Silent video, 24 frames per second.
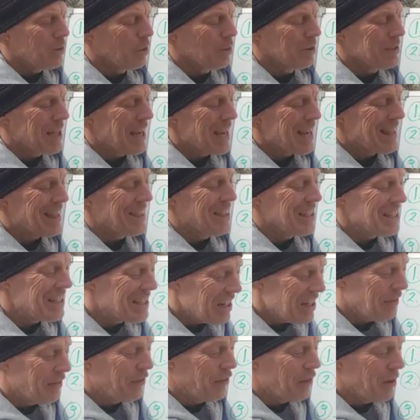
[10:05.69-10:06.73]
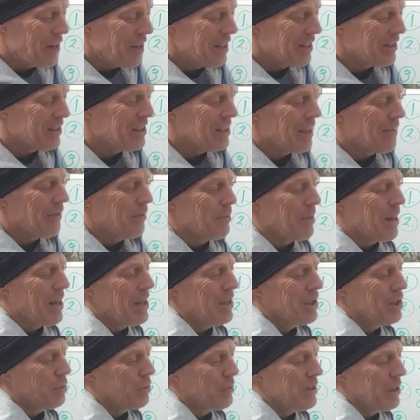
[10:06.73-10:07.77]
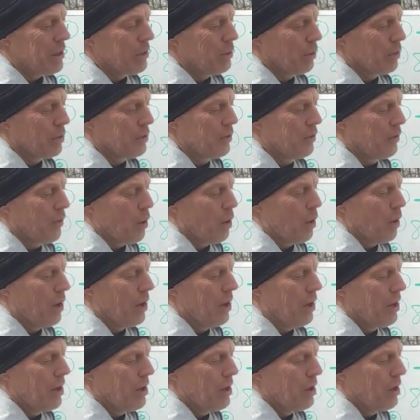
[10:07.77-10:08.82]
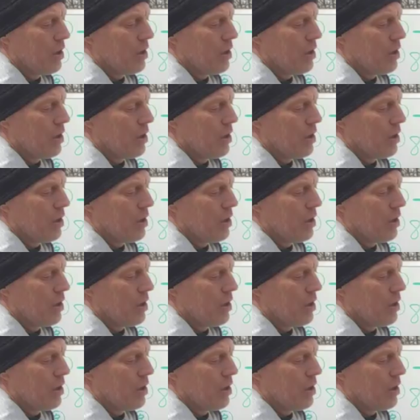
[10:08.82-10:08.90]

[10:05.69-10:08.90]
we'll take the difference. 7 minus 3 equals 4.